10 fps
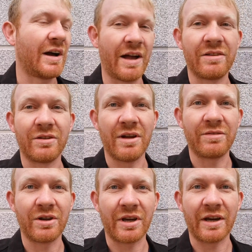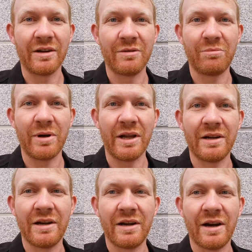I also love cooking, but
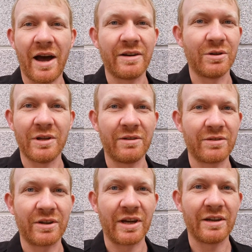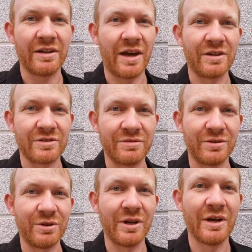I don't love cooking Asian
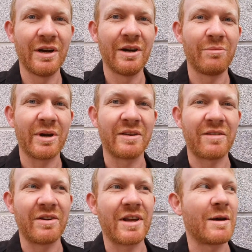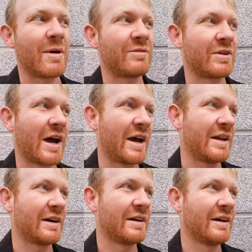food because every time I've
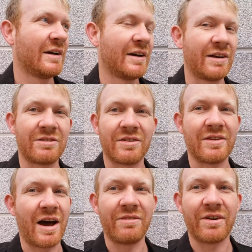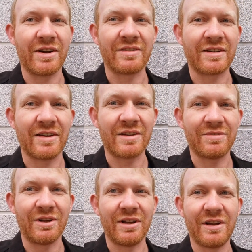tried, it's just not very
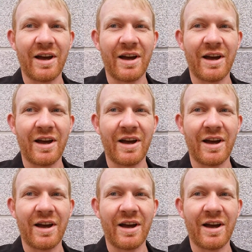successful.